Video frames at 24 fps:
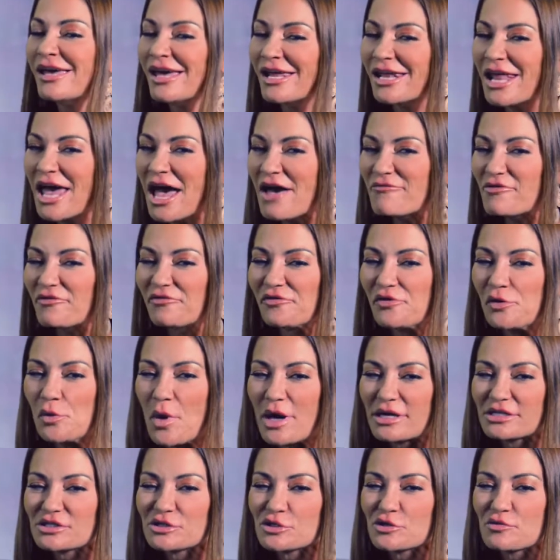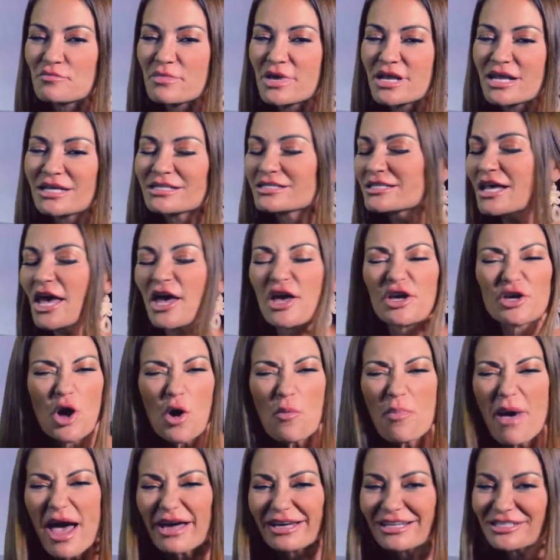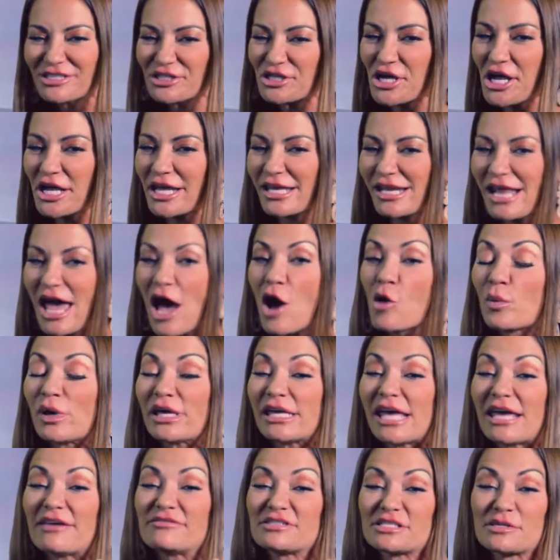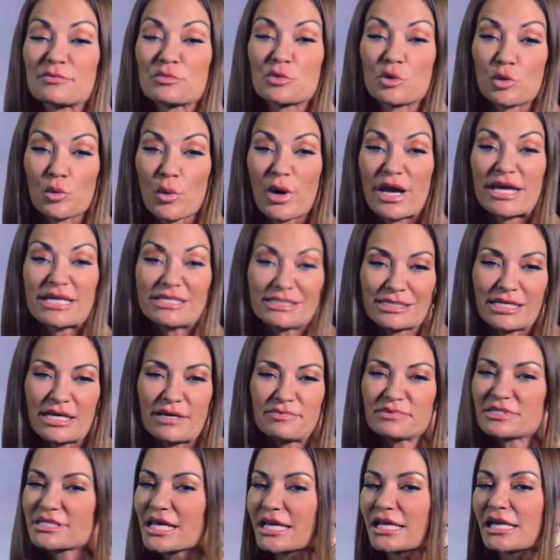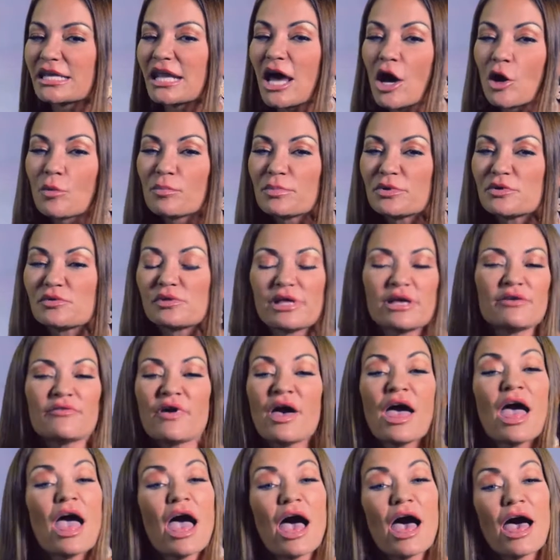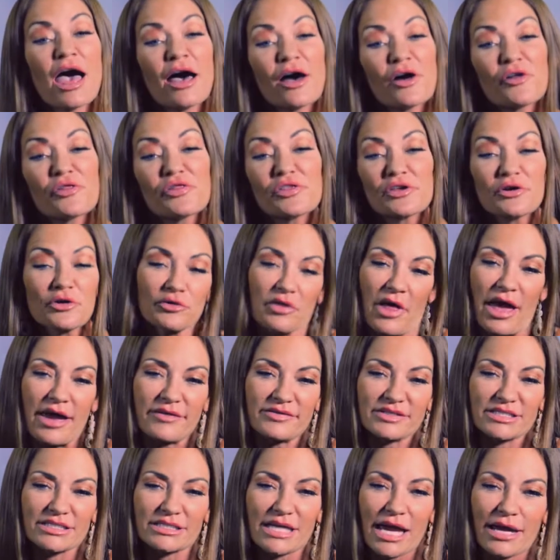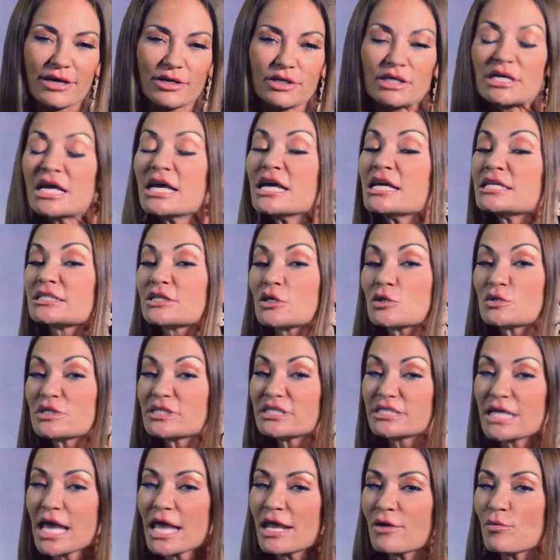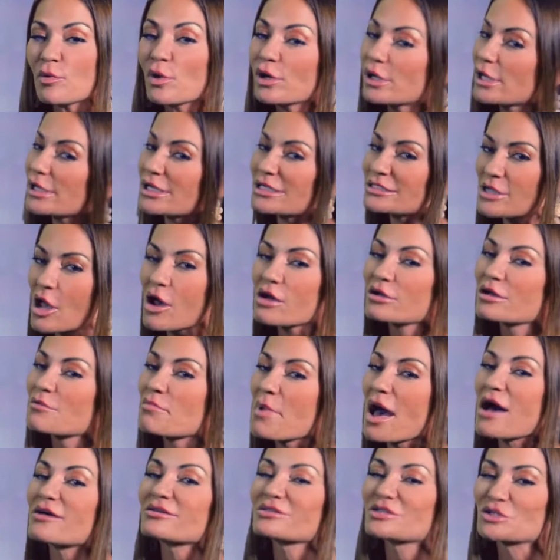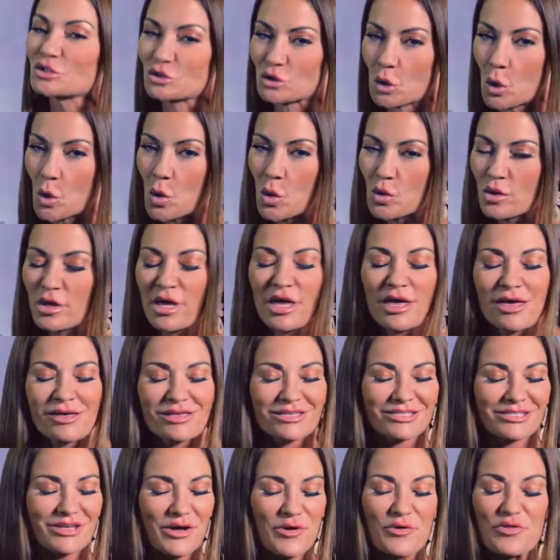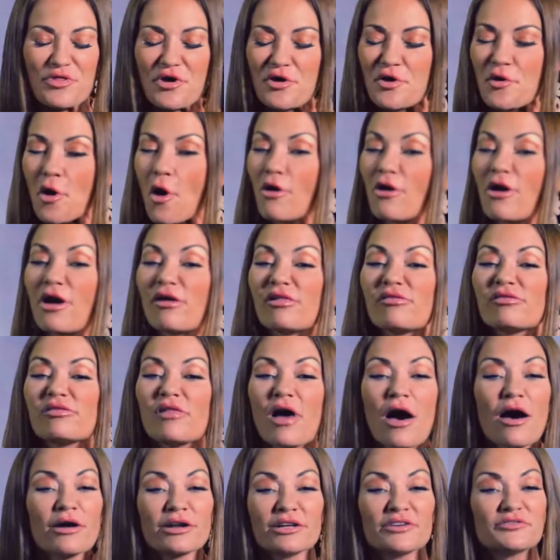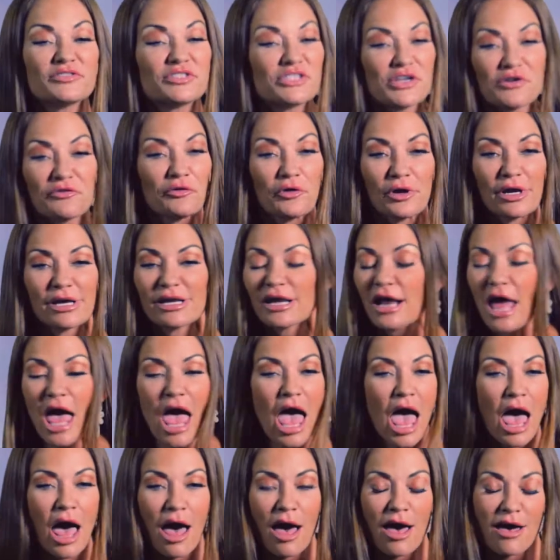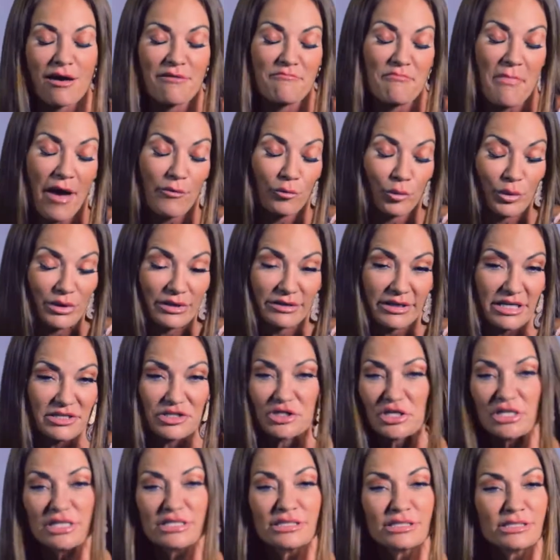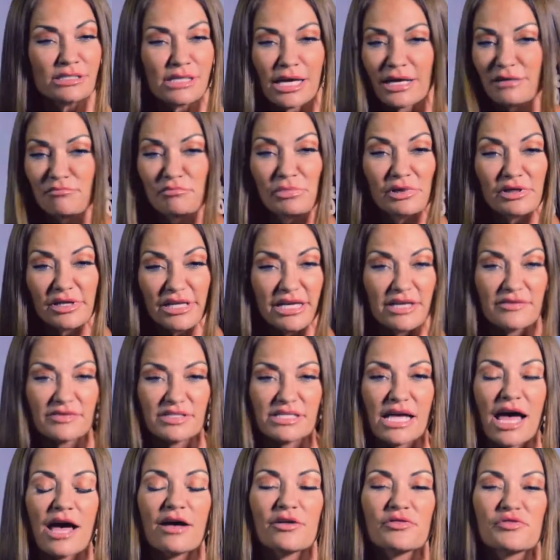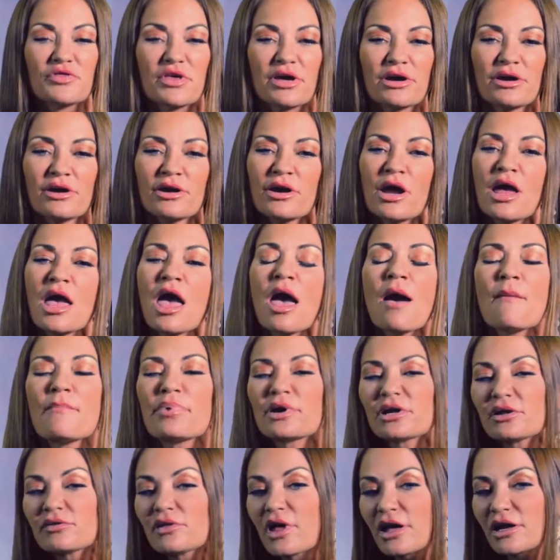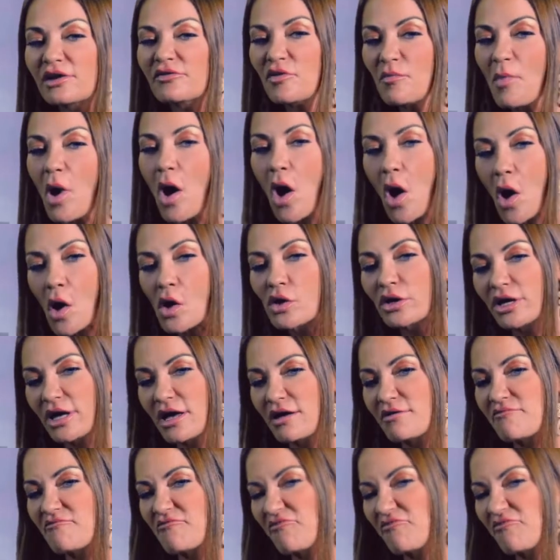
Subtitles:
and have a few extra minutes, go back and check it out. We gave some great tips that can help you live a healthier lifestyle. So today we're going to talk about soul. So there are a lot of different religions and beliefs out there, but a lot of them all come